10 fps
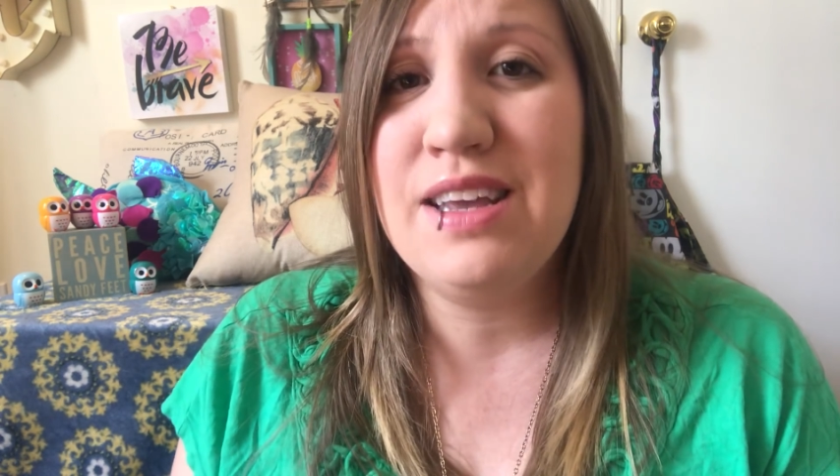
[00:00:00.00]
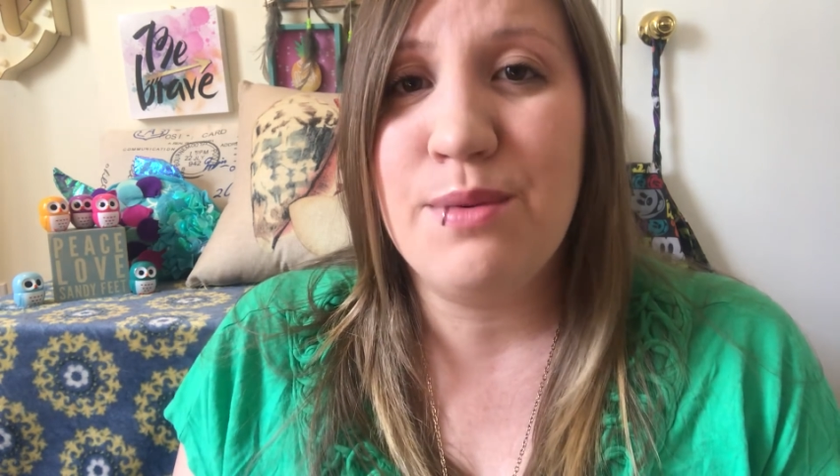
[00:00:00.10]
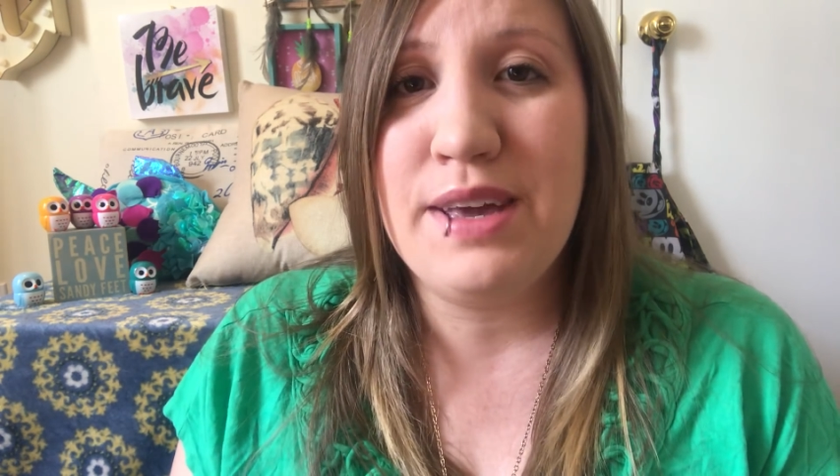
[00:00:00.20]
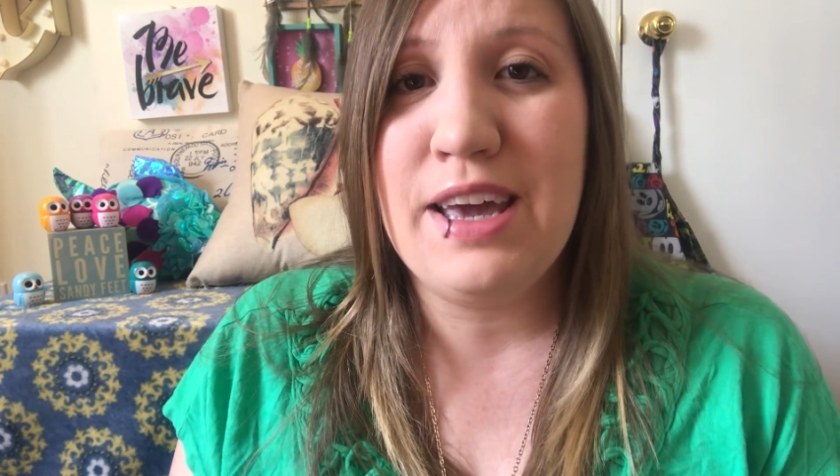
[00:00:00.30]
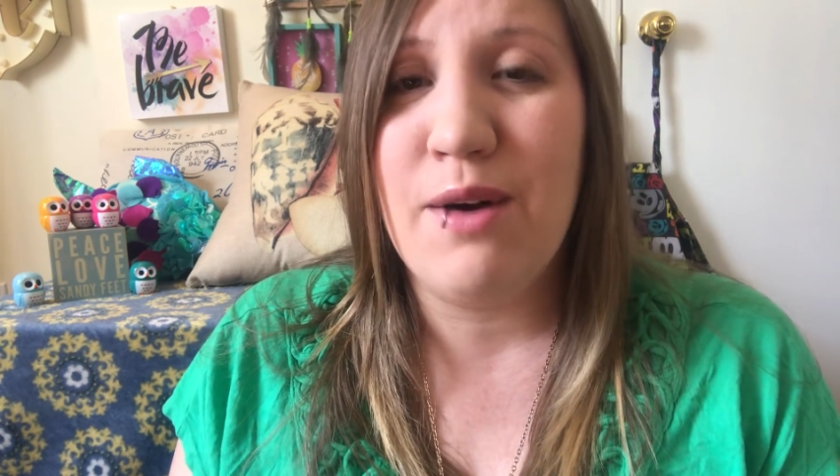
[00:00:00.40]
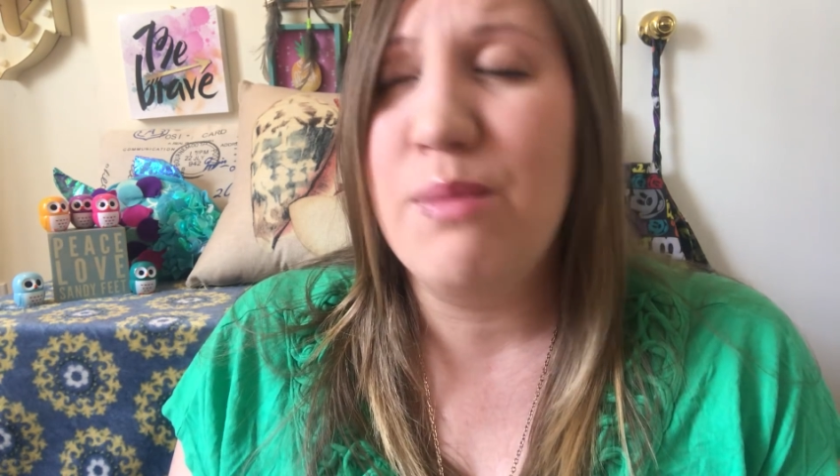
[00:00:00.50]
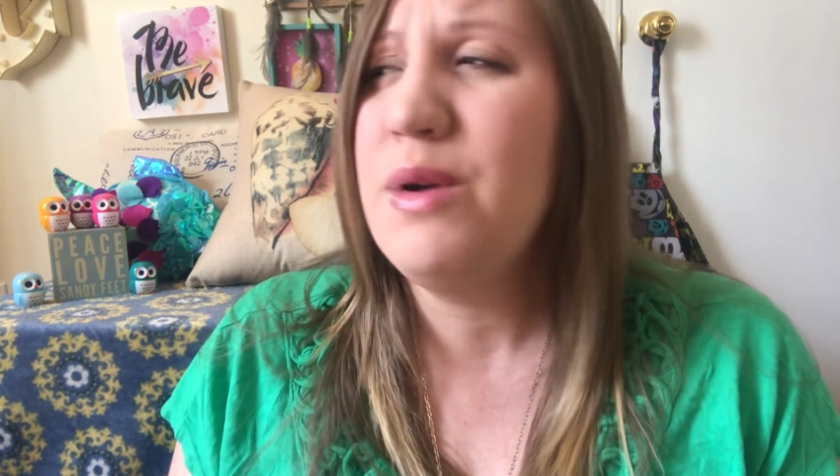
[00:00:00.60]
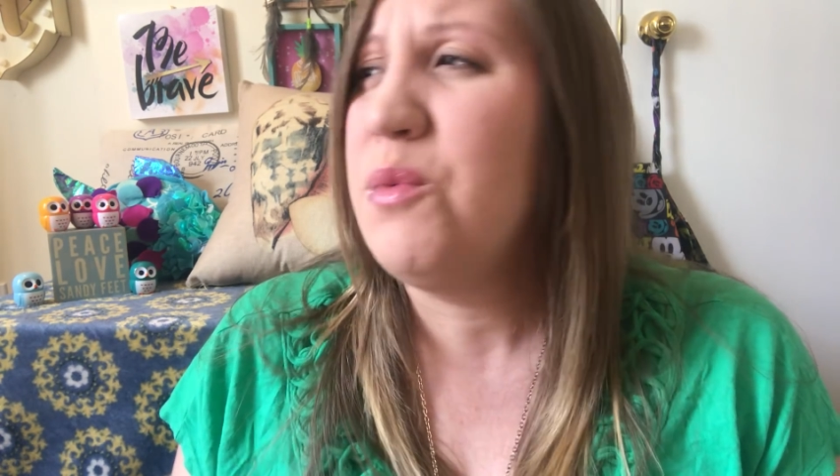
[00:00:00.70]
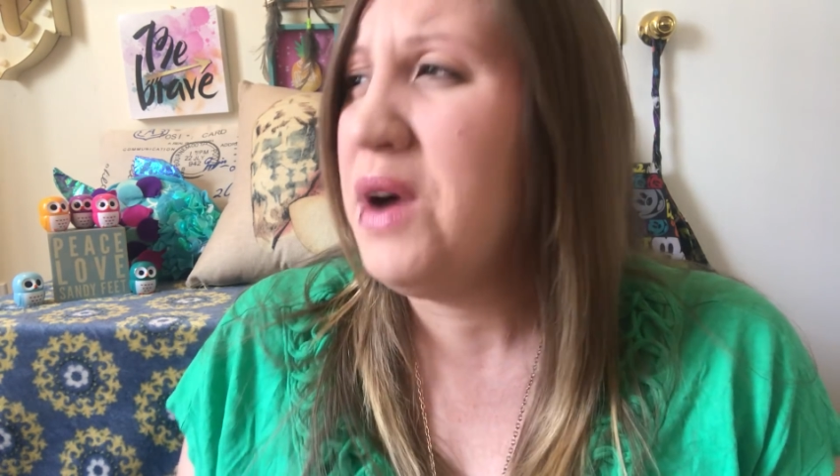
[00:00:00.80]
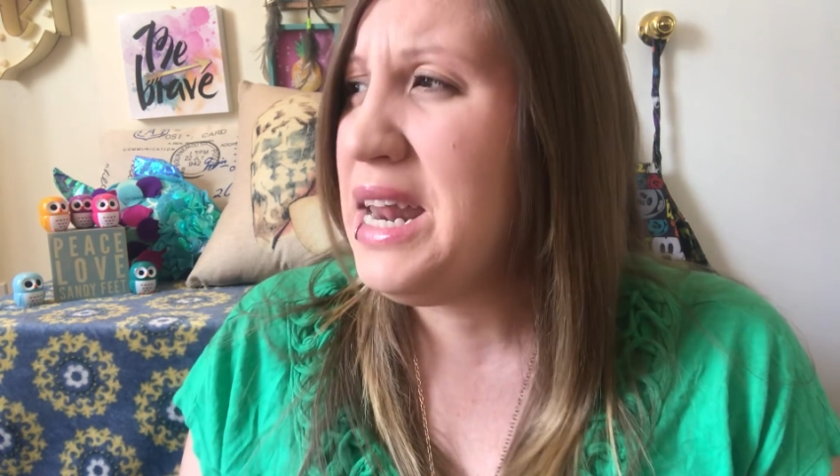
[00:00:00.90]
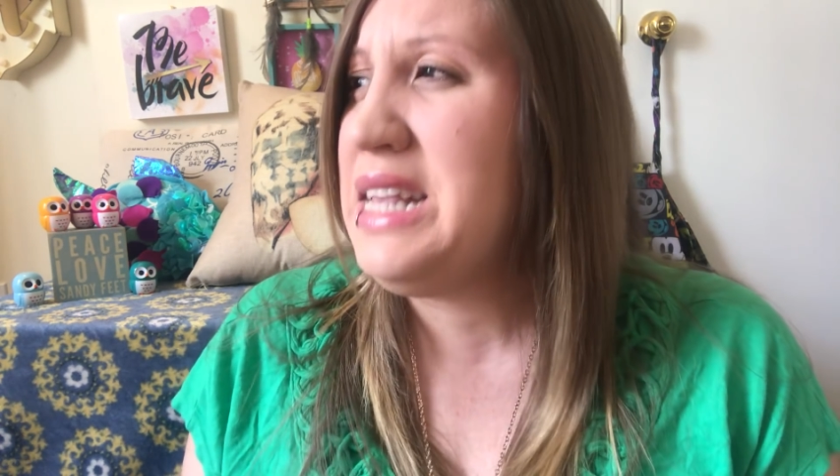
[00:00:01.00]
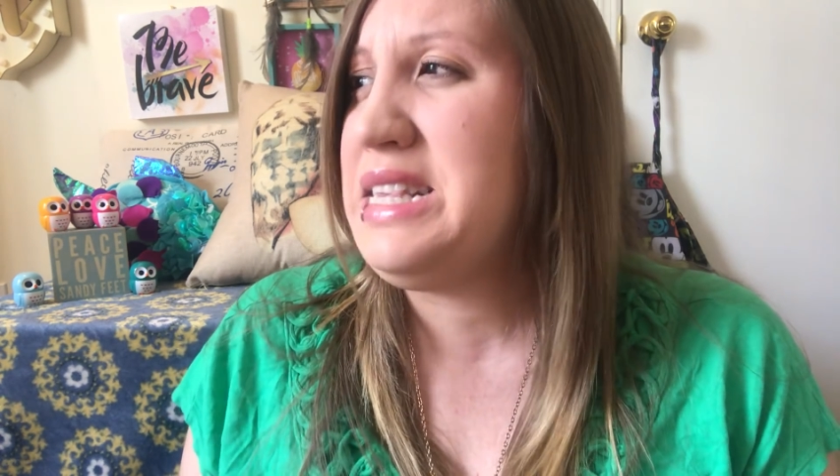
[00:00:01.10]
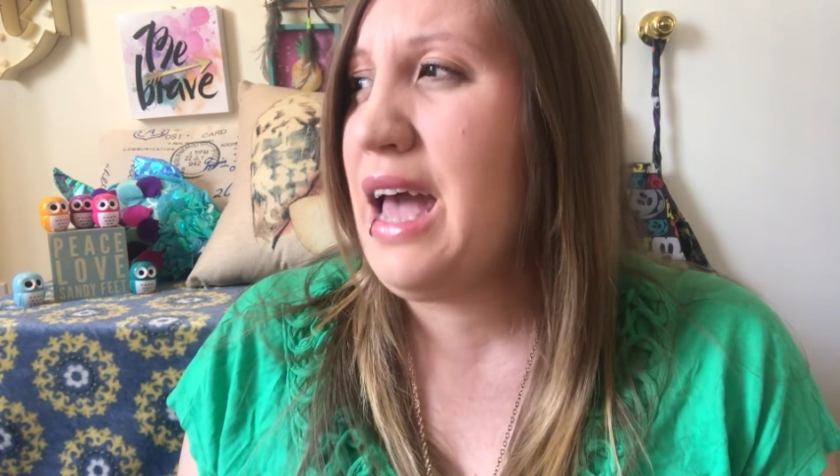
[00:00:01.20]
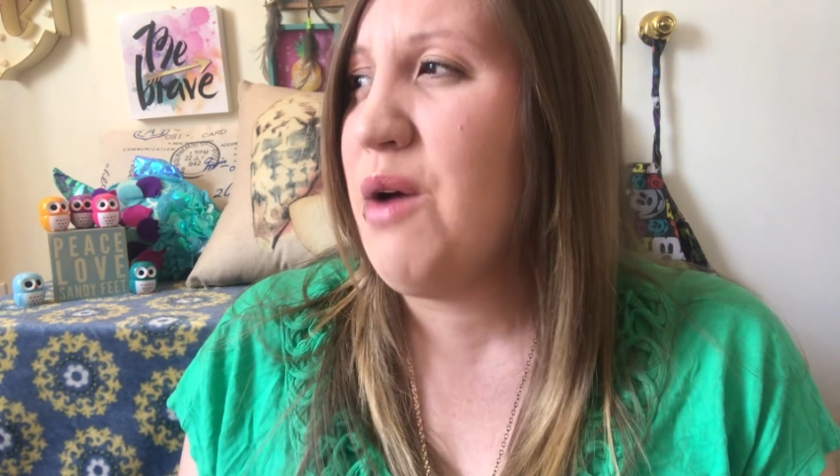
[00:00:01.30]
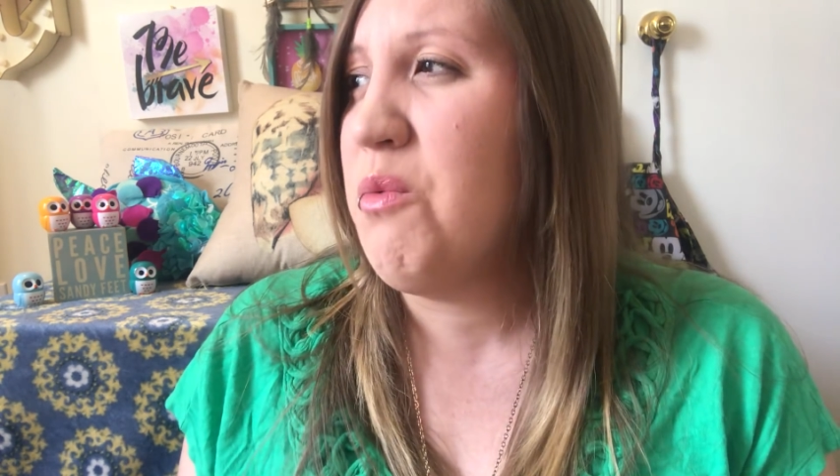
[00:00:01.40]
There we go. I'm like, what is that